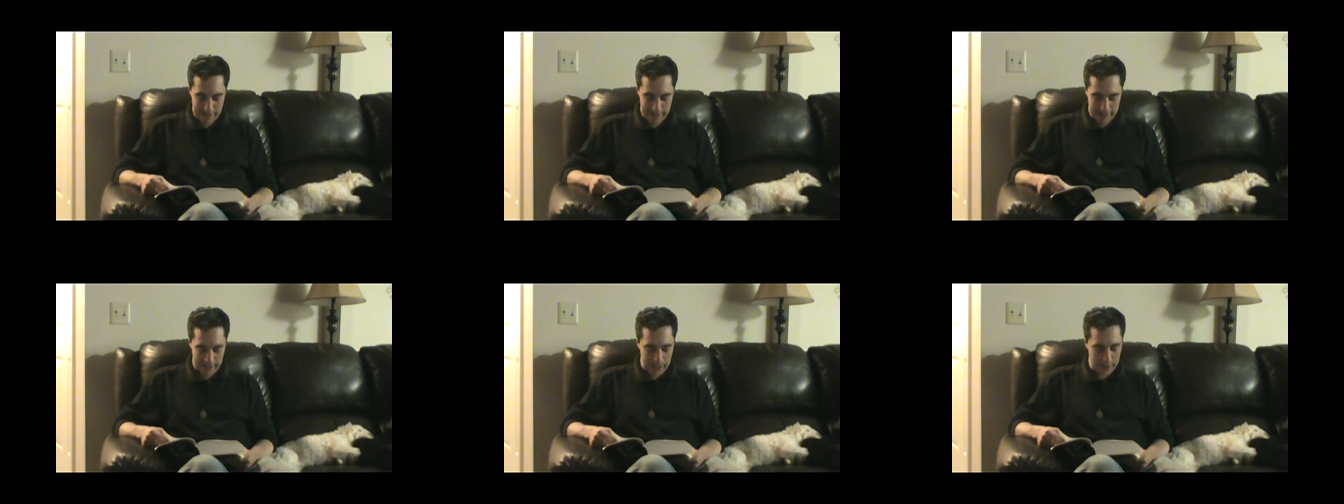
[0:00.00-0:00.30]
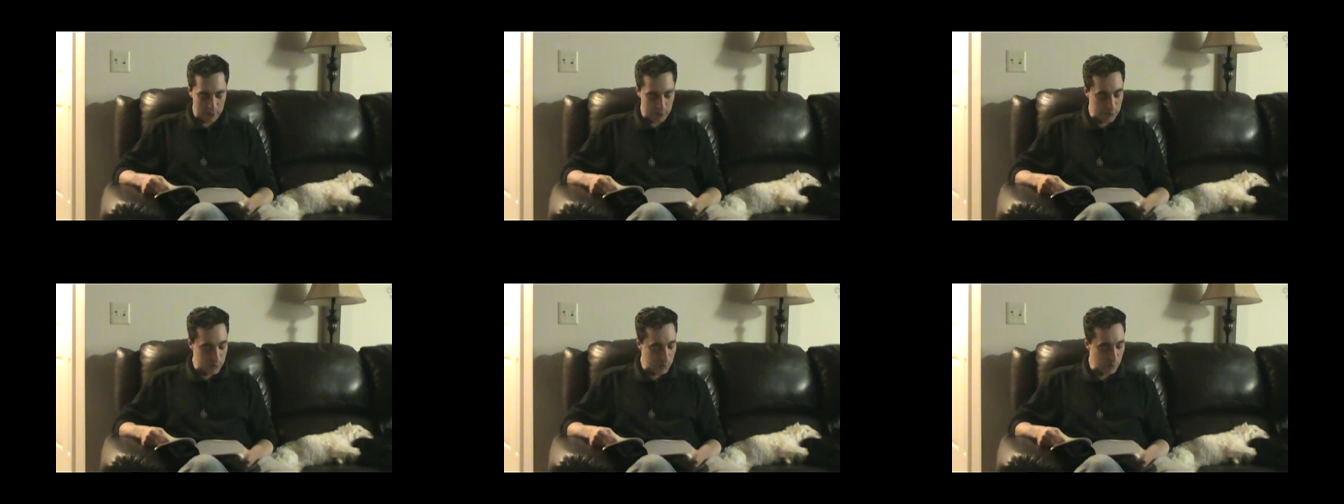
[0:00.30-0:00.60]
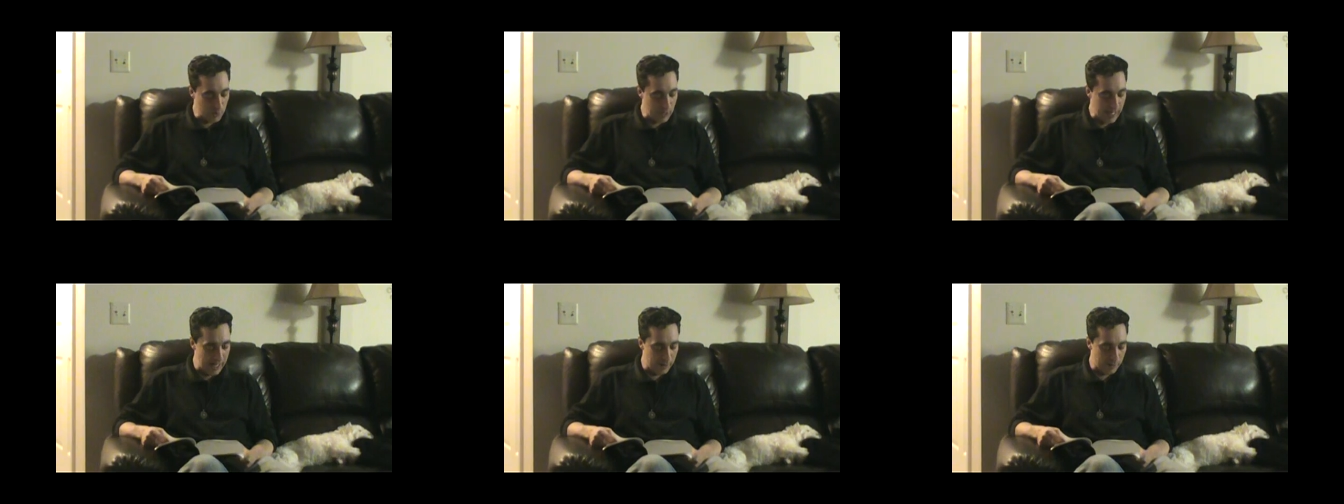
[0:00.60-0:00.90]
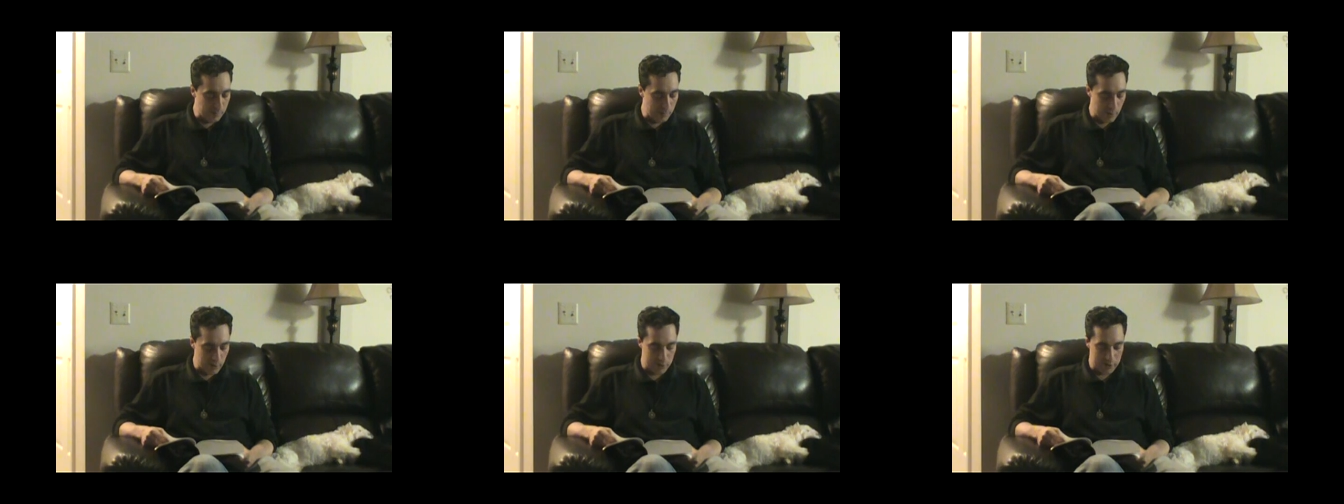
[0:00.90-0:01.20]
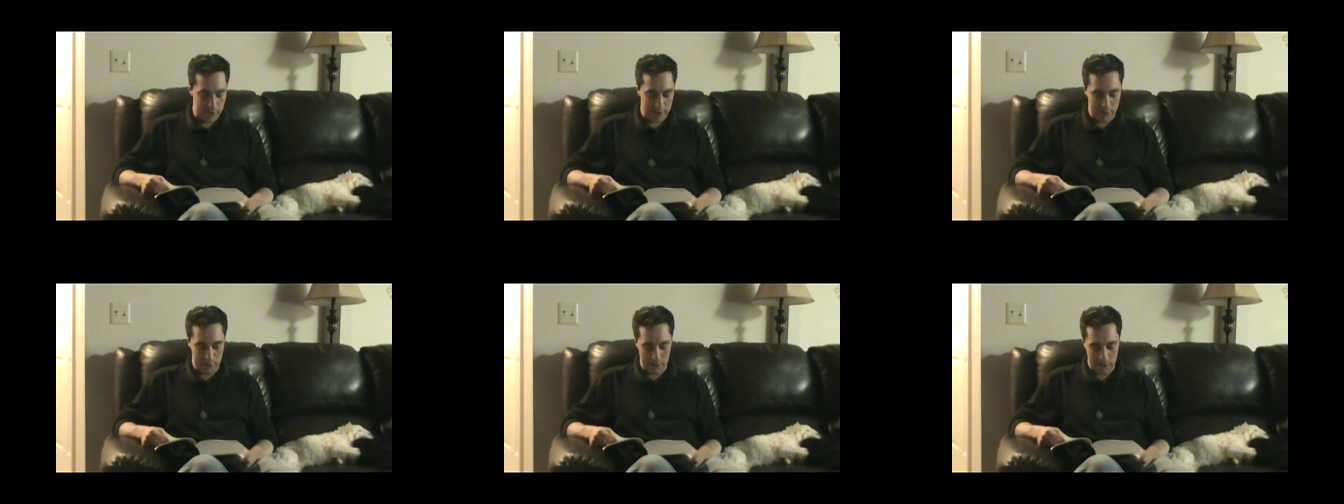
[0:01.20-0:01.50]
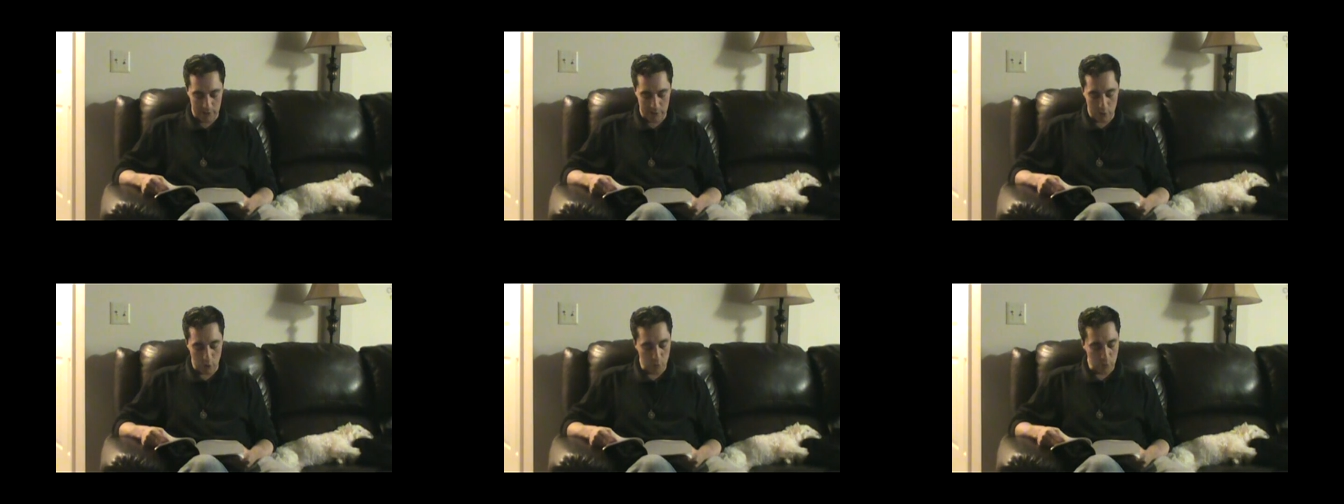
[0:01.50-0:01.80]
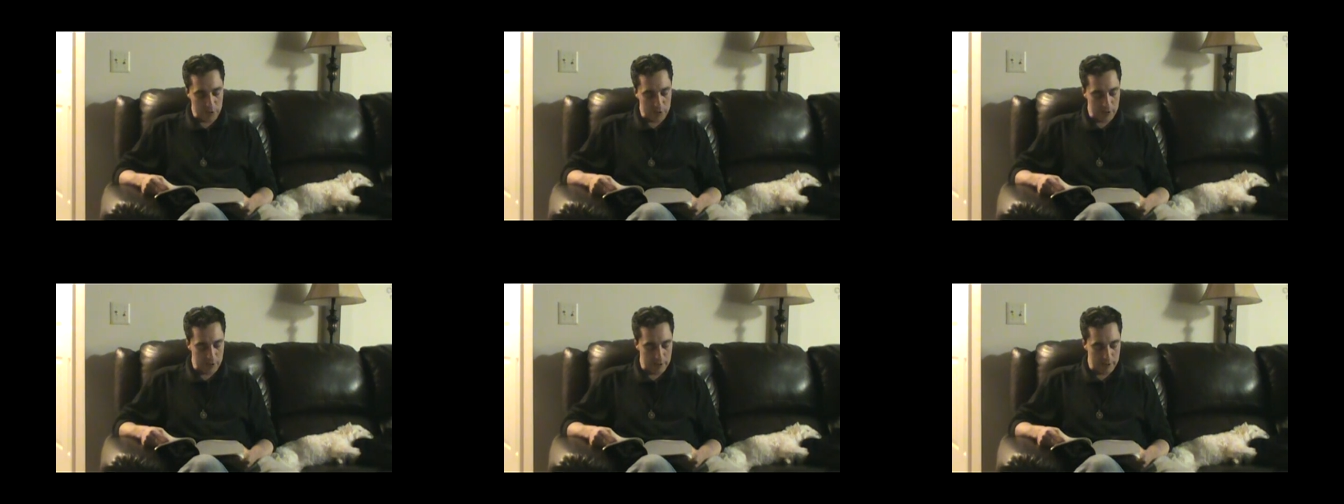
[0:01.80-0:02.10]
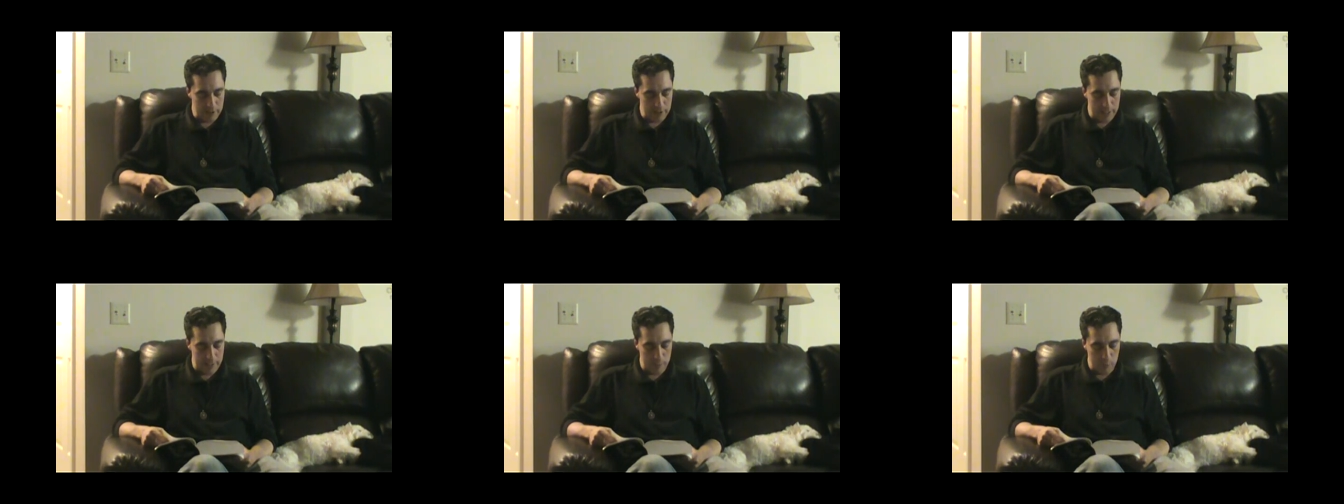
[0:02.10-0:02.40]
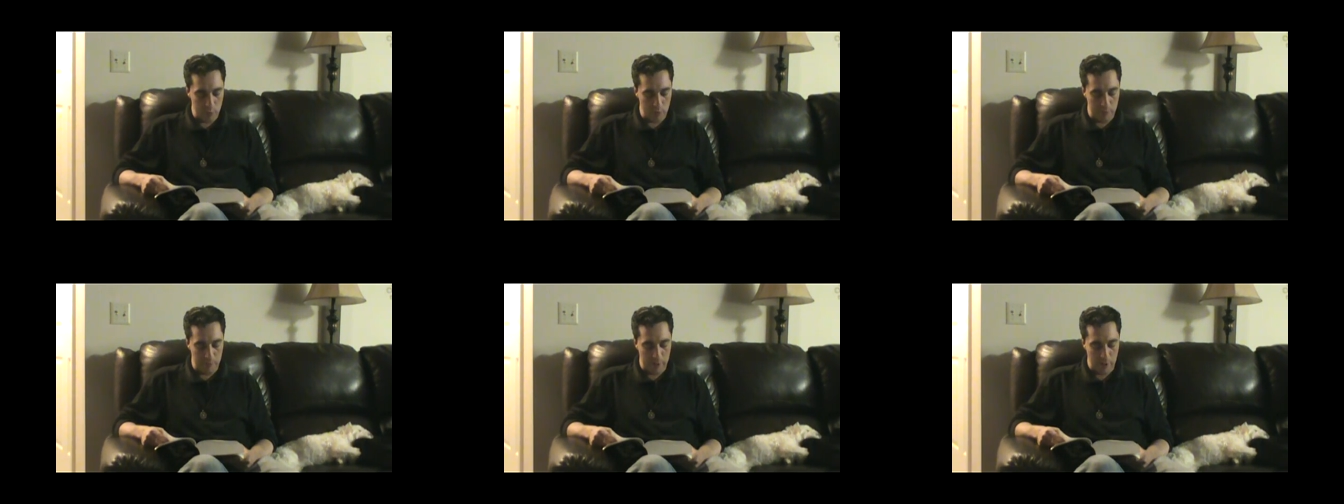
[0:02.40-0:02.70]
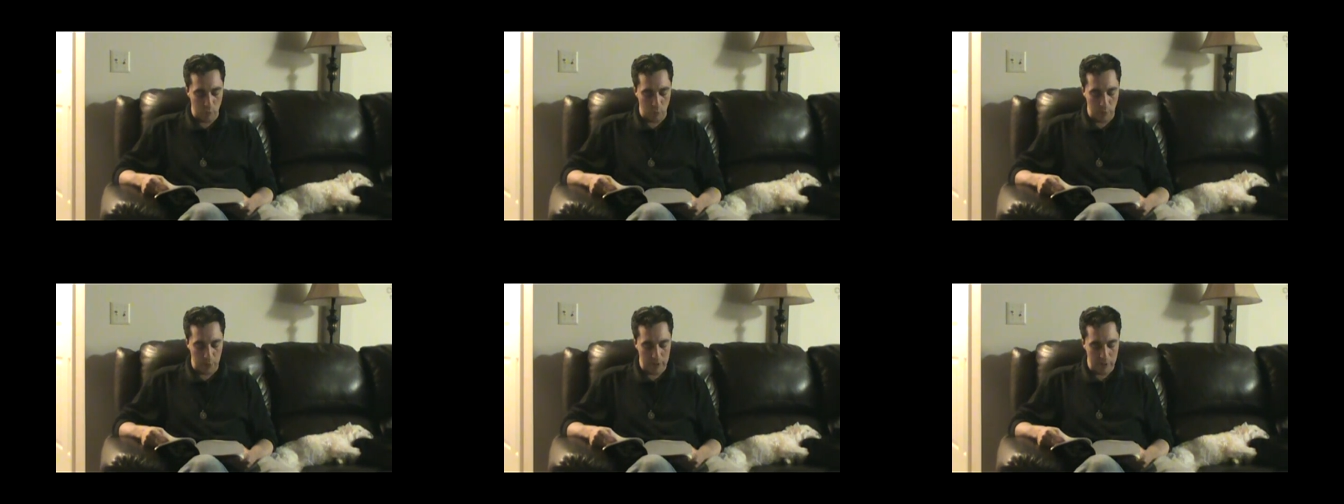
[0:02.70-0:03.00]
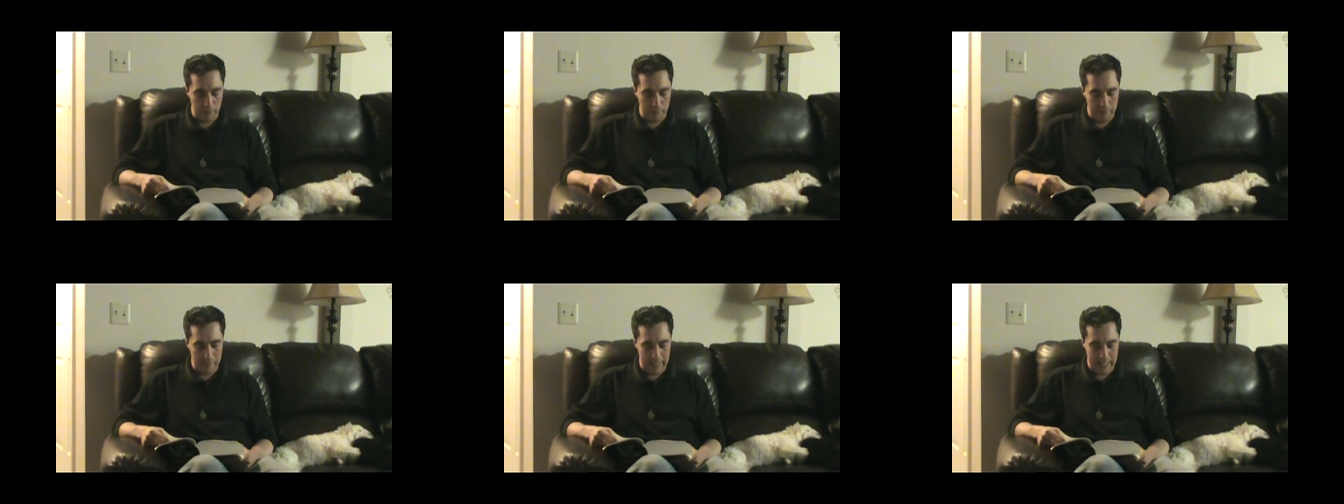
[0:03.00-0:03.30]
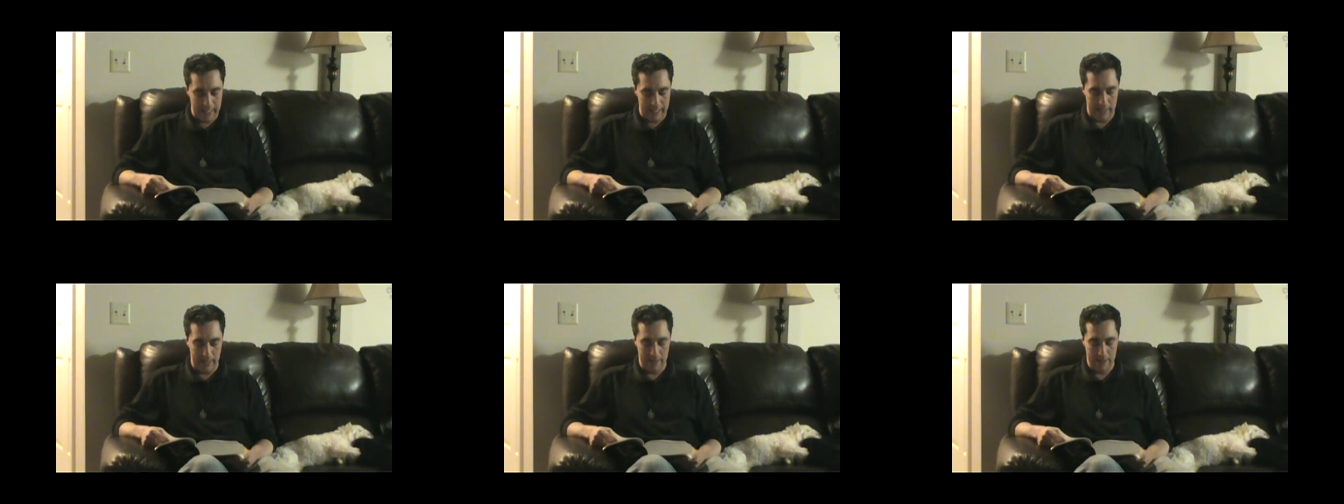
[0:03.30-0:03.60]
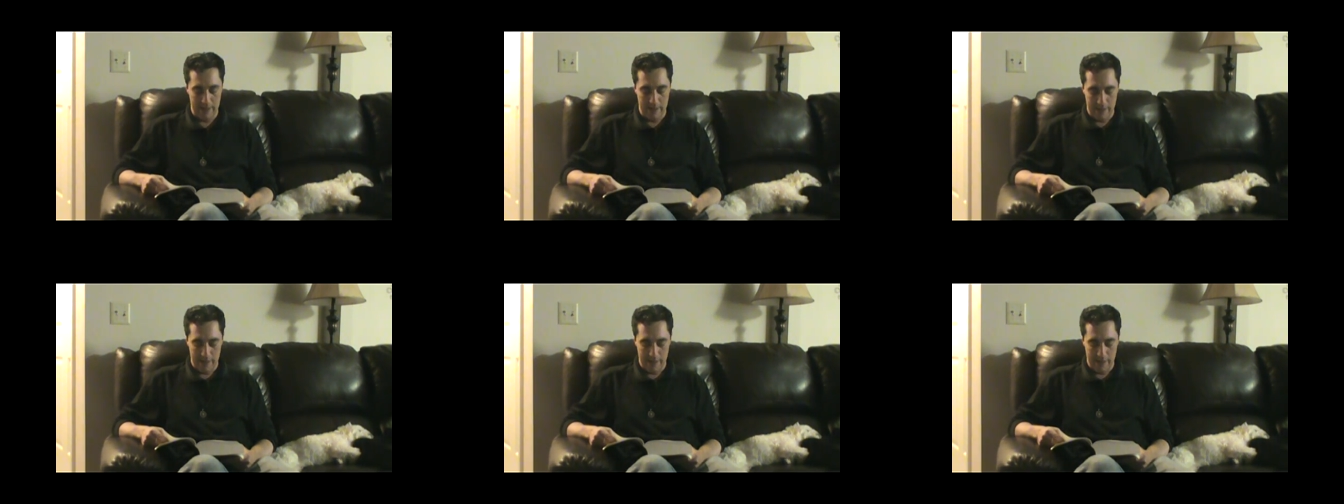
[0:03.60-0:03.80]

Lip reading: Like the two latter personages, Krishna seems to have been a real being,